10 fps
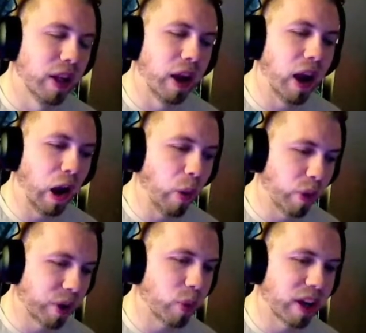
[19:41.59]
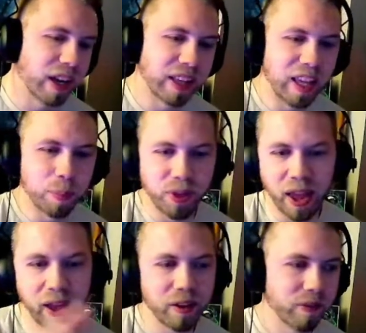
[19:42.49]
Uh, we're we're going to keep
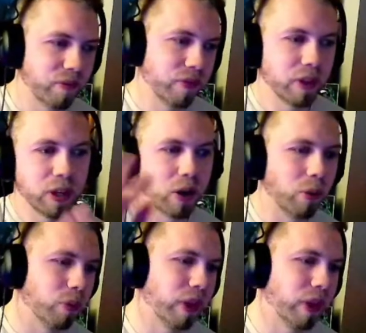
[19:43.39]
that, you know,